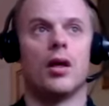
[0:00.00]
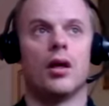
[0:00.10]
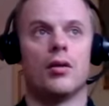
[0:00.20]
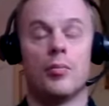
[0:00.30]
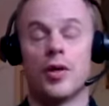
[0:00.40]

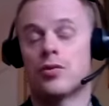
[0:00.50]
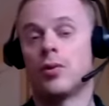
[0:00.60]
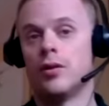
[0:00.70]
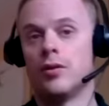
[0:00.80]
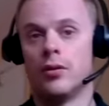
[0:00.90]
The
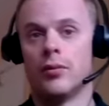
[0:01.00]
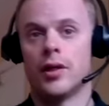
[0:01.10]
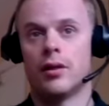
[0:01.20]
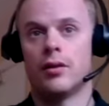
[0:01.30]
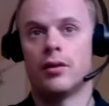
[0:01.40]
best way to do
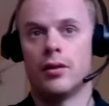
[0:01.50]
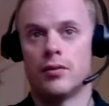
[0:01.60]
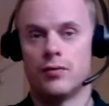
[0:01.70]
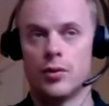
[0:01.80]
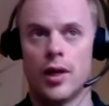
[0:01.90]
that,
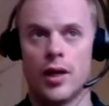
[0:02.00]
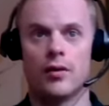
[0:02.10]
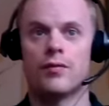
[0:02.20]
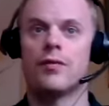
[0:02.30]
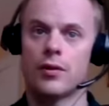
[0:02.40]
if you
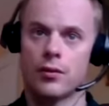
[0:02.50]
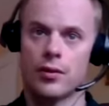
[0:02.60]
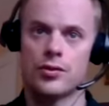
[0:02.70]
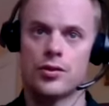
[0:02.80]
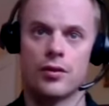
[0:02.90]
have a
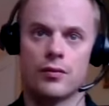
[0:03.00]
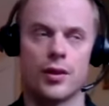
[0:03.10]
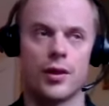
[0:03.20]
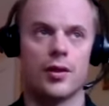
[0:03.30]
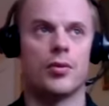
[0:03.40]
large enough
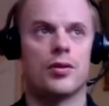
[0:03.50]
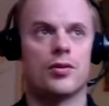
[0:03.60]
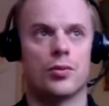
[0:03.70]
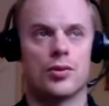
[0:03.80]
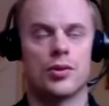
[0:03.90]
client
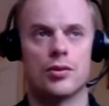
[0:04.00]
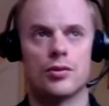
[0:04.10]
base, which